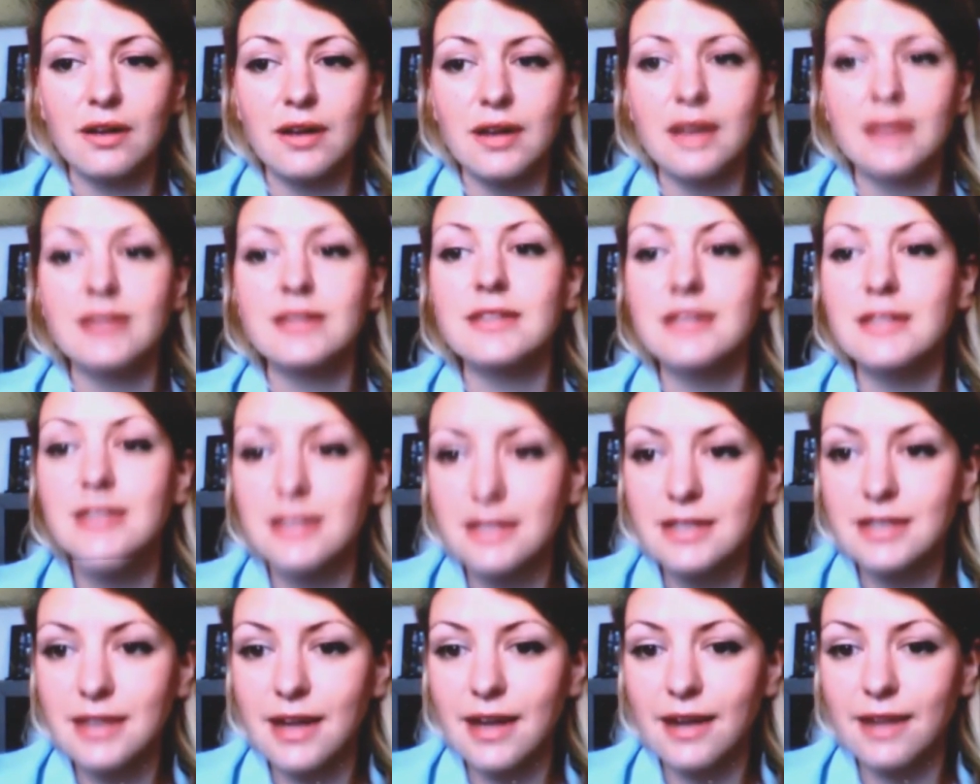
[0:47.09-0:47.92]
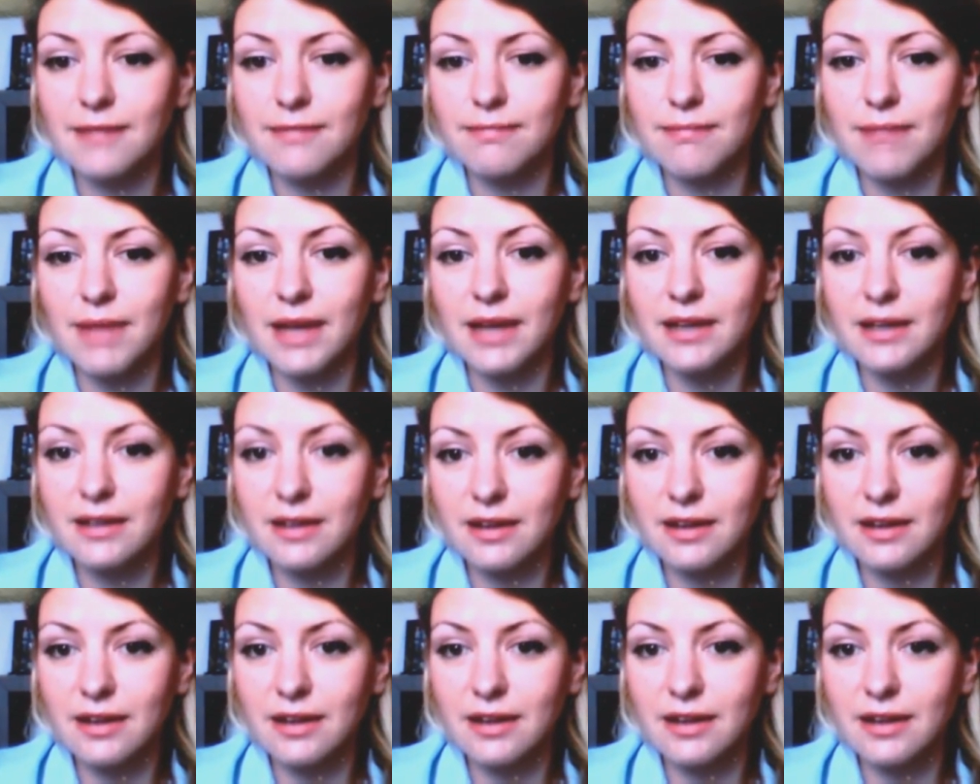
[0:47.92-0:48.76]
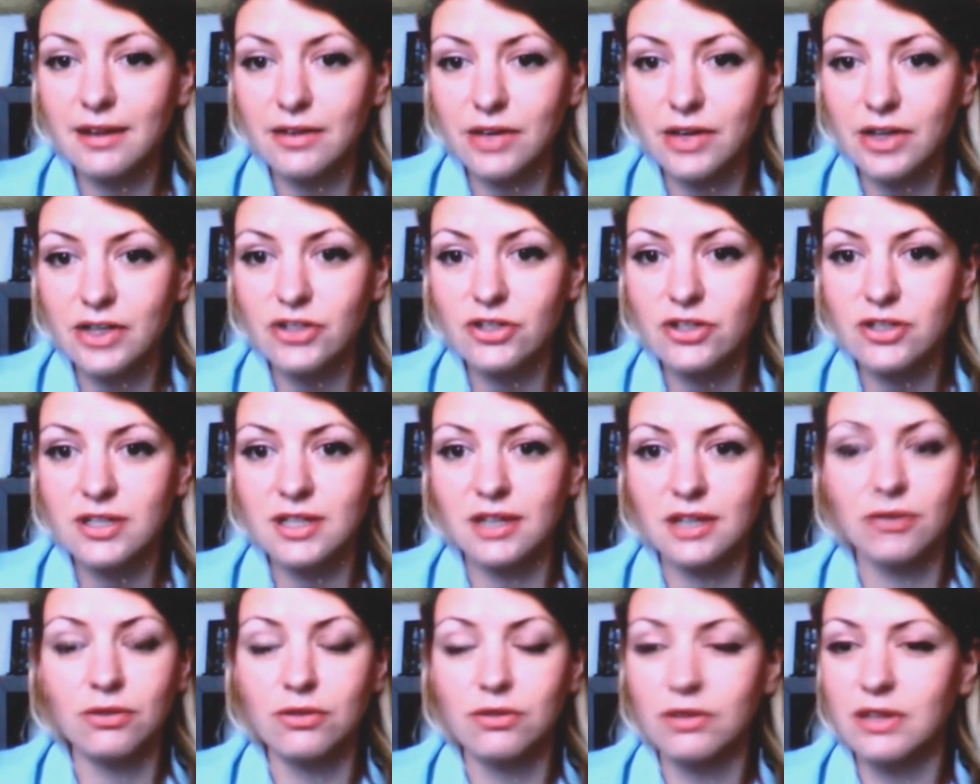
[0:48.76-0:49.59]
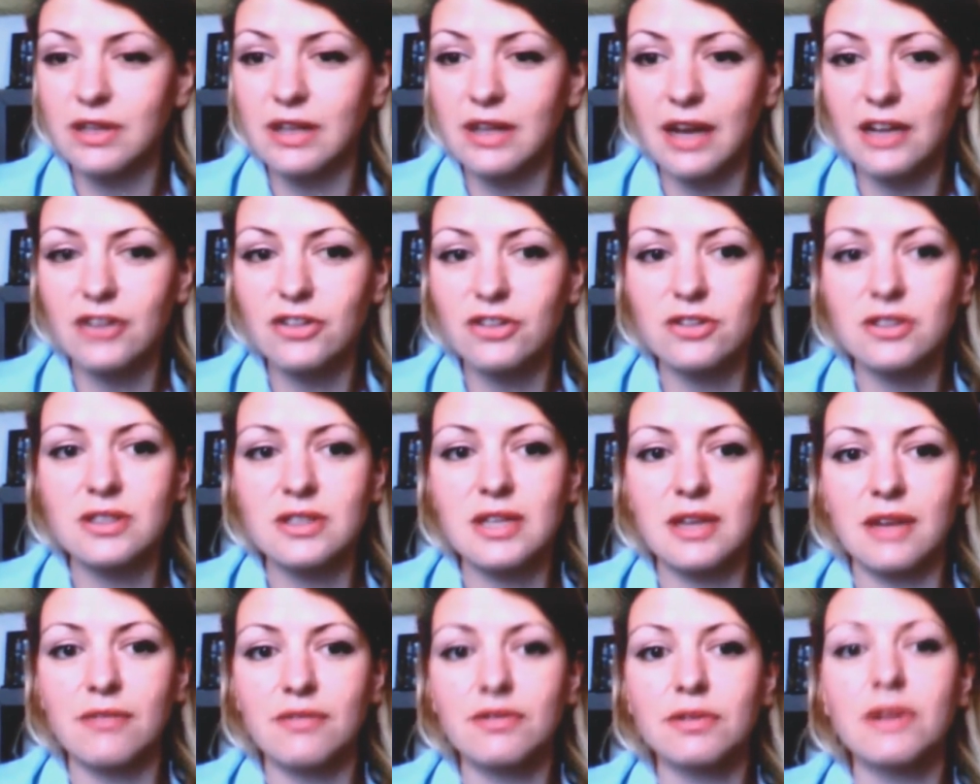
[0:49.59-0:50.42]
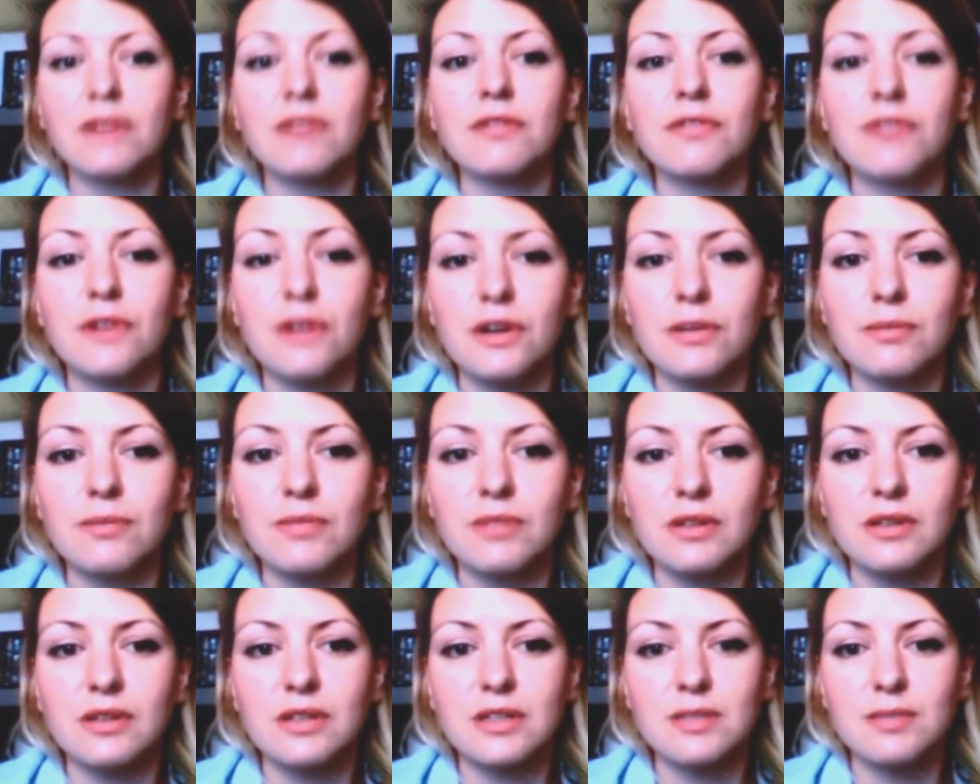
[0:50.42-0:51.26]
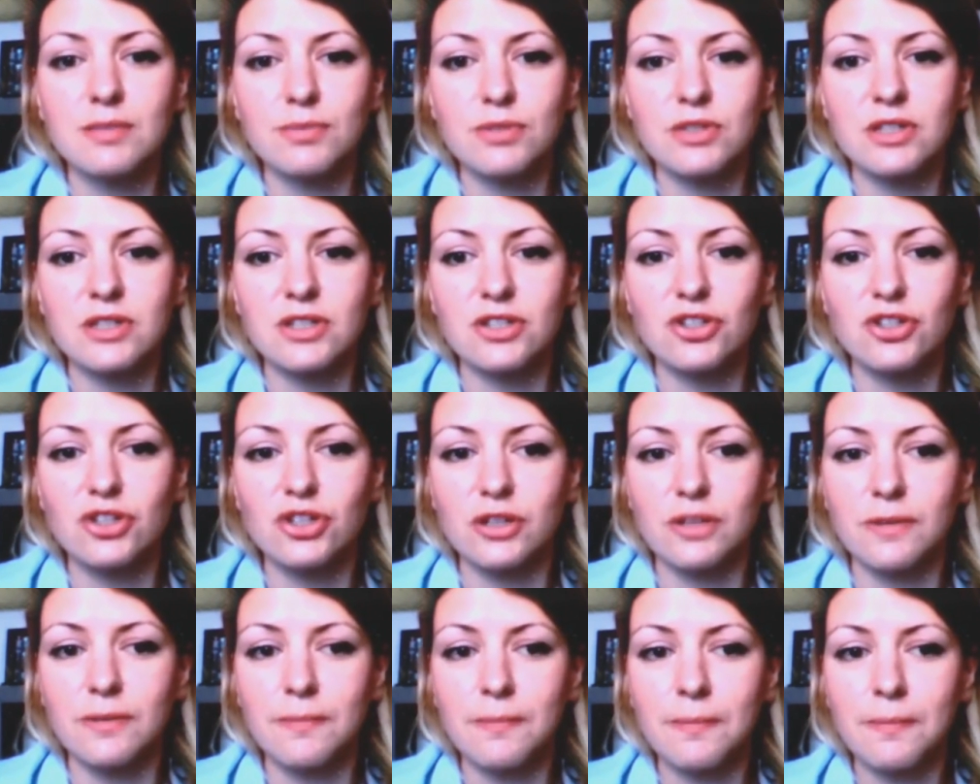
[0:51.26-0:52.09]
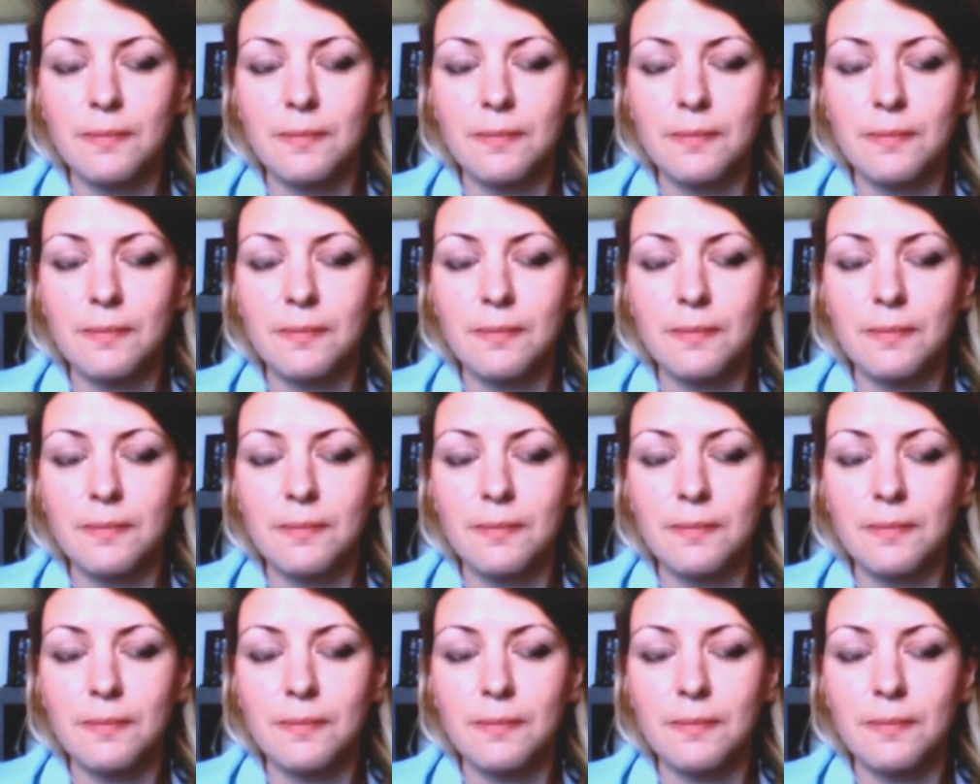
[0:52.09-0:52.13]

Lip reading: and since then, many declarations and concrete actions have reaffirmed this position.